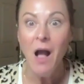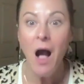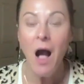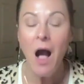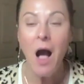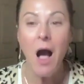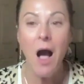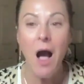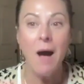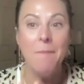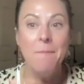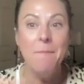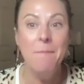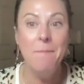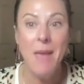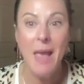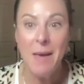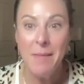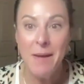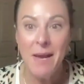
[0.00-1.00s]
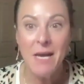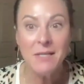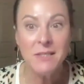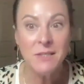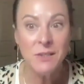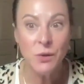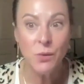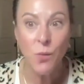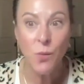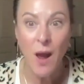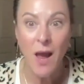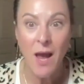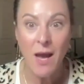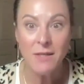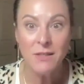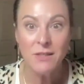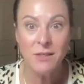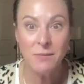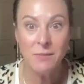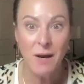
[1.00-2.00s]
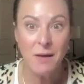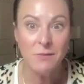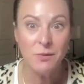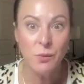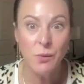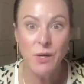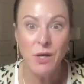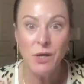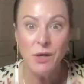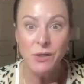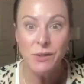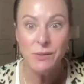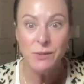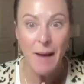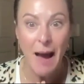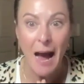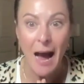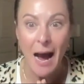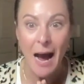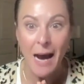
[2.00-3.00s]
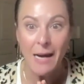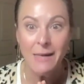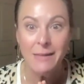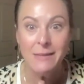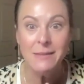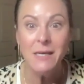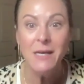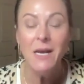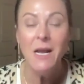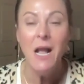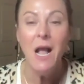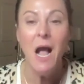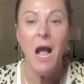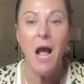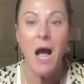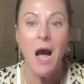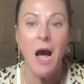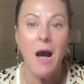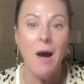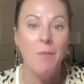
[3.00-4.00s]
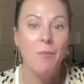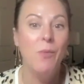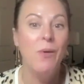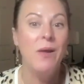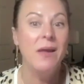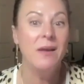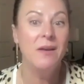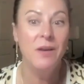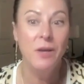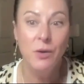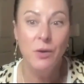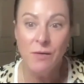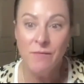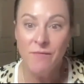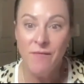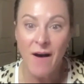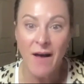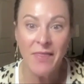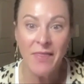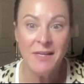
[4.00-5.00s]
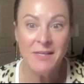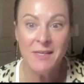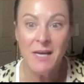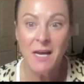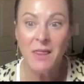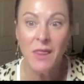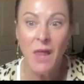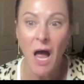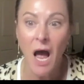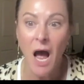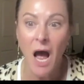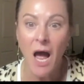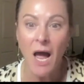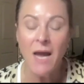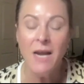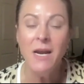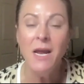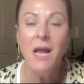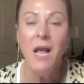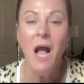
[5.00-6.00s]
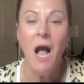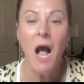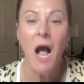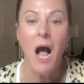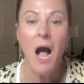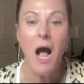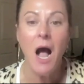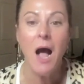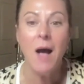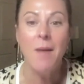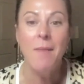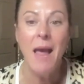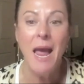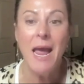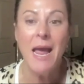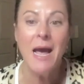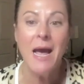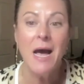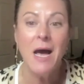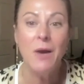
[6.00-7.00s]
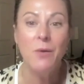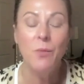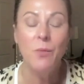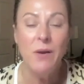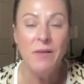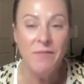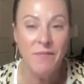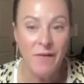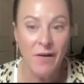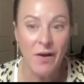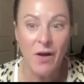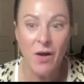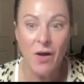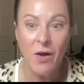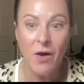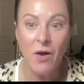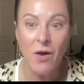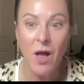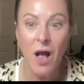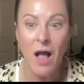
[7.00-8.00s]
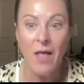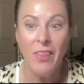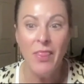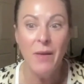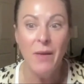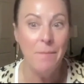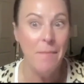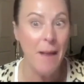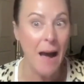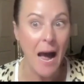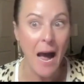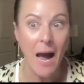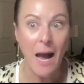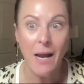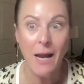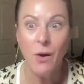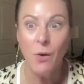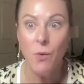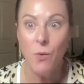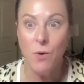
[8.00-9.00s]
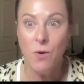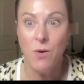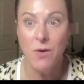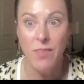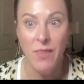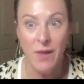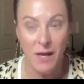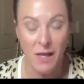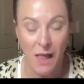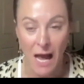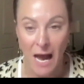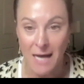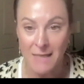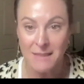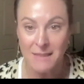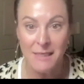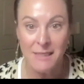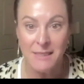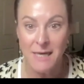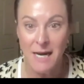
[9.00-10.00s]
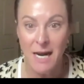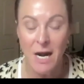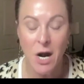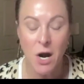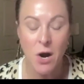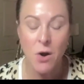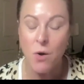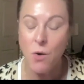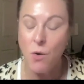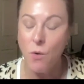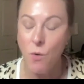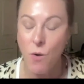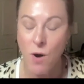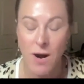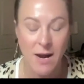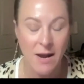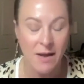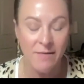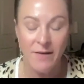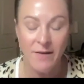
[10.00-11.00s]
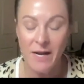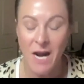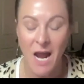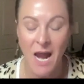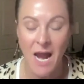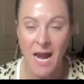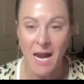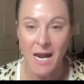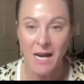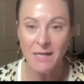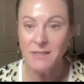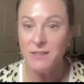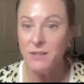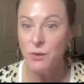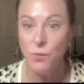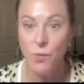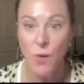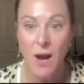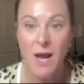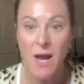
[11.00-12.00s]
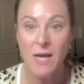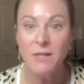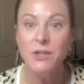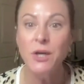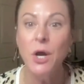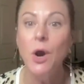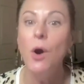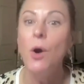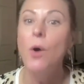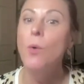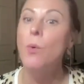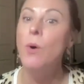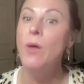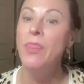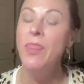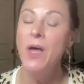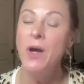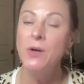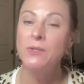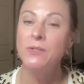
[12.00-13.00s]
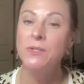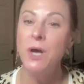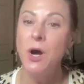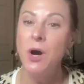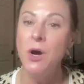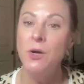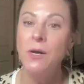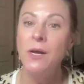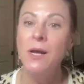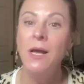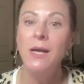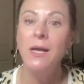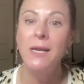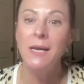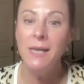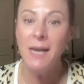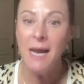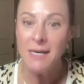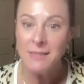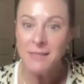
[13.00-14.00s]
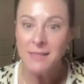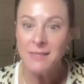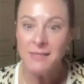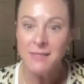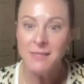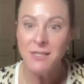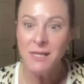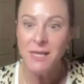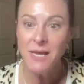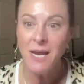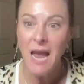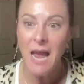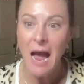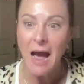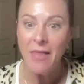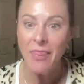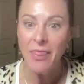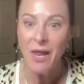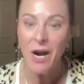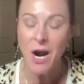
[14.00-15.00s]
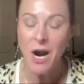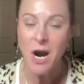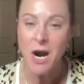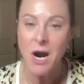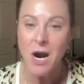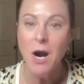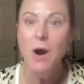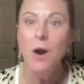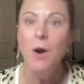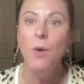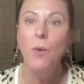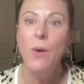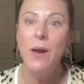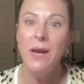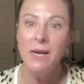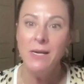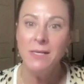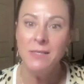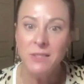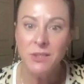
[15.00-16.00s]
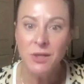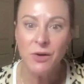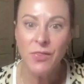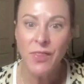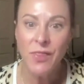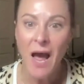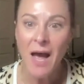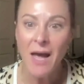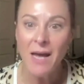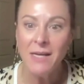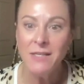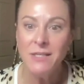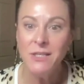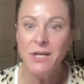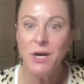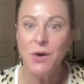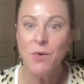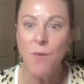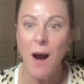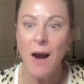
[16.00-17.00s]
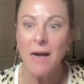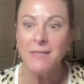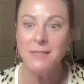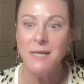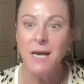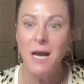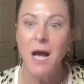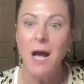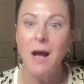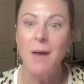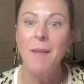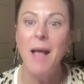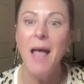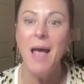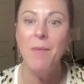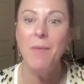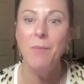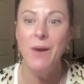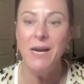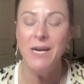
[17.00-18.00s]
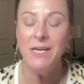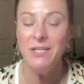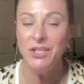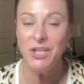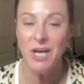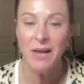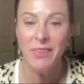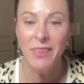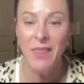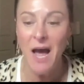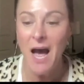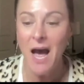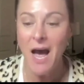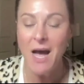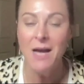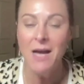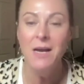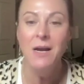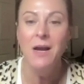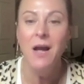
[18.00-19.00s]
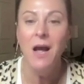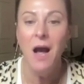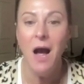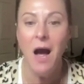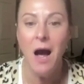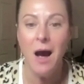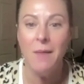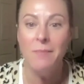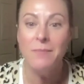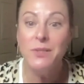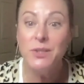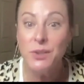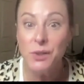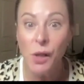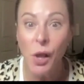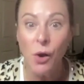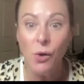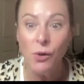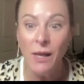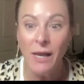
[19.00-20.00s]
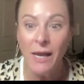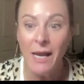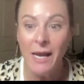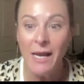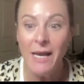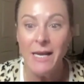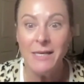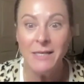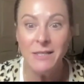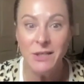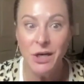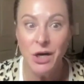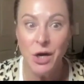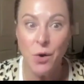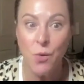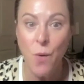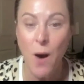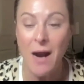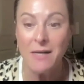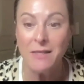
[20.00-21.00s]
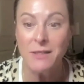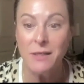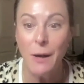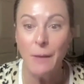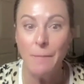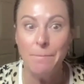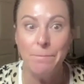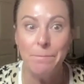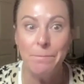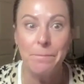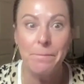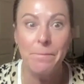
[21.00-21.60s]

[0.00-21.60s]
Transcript: maybe a syringe. Sometimes we use bags. You can find these online, and we fill the bag or the glass container or even a syringe with ozone, connect it to the catheter. We insert that into your rectum and we inject that slowly into your rectum.